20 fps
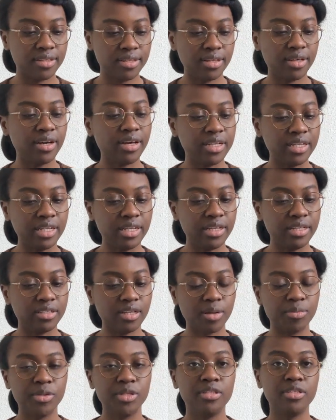30s
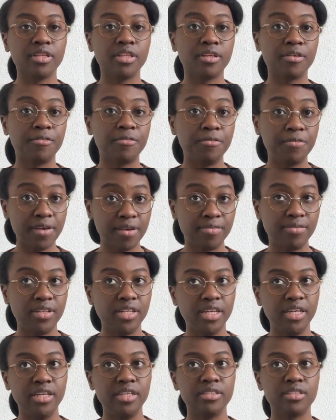up until the
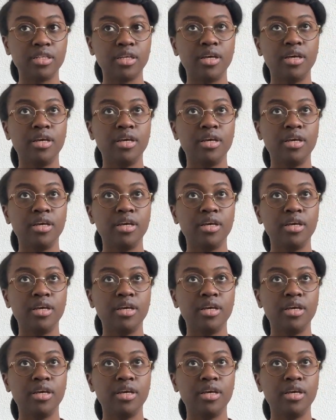50s,